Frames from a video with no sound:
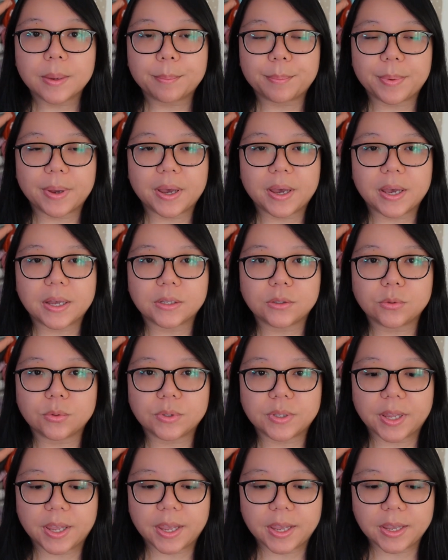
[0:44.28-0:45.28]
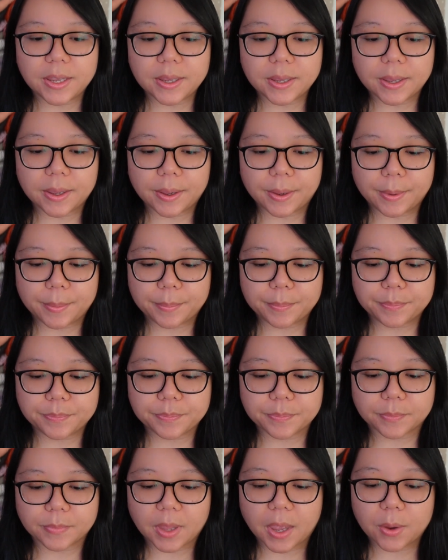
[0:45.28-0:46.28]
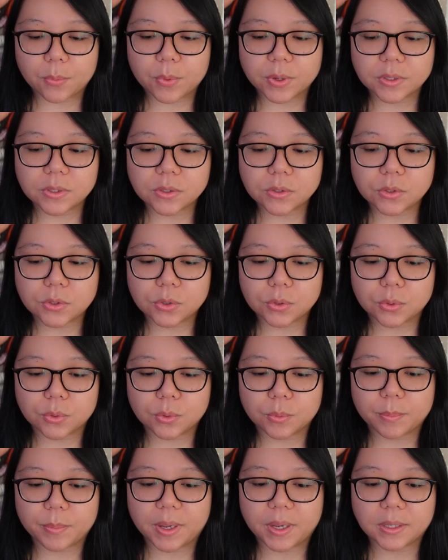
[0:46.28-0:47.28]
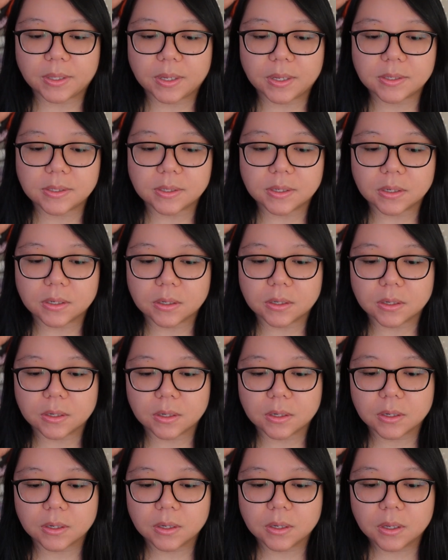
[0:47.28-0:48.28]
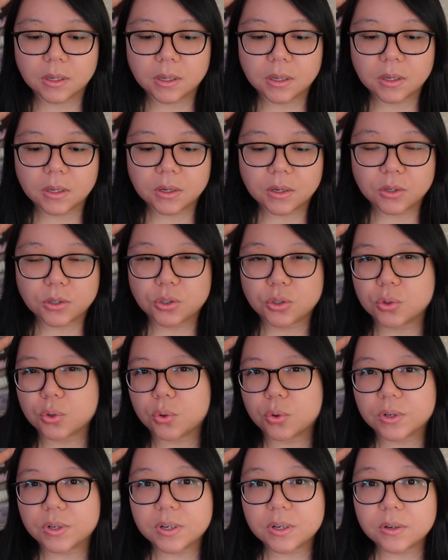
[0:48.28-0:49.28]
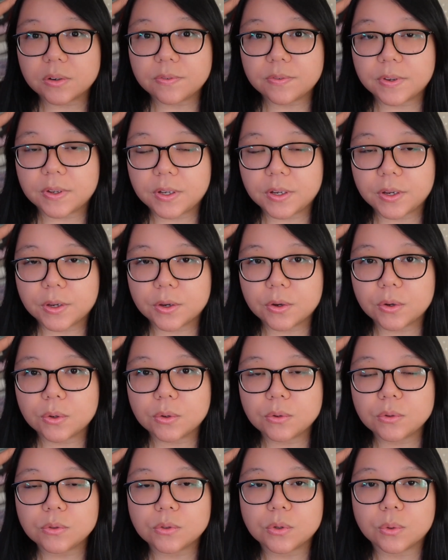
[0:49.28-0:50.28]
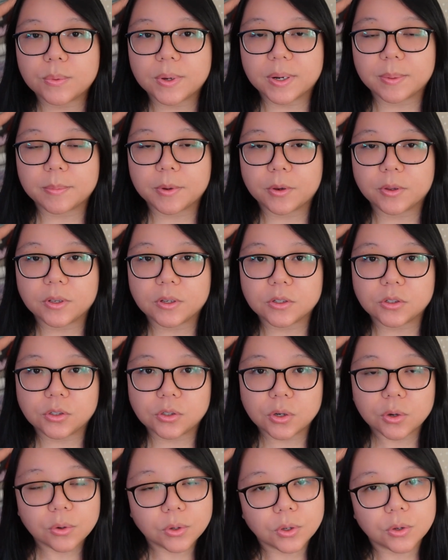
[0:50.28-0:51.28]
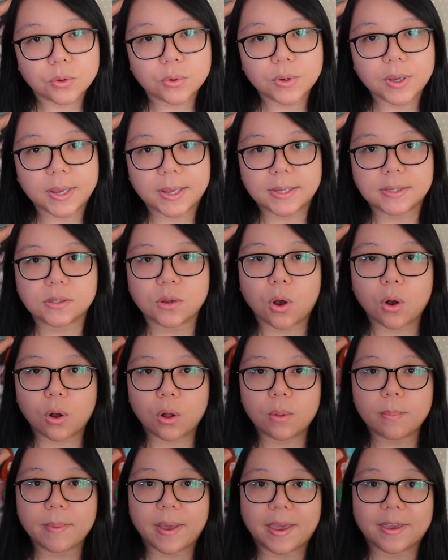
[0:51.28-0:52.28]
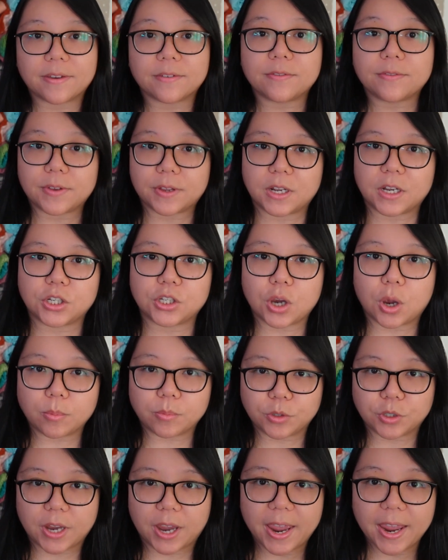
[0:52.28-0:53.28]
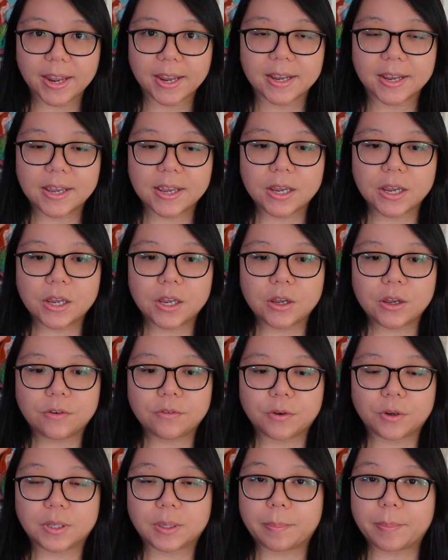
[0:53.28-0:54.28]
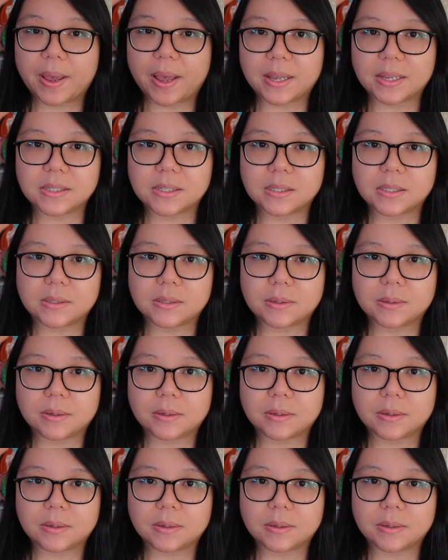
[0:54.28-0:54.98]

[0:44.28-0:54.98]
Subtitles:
But today I wanted to make this a shorter video, so what I'm going to show you is all my finished object for the past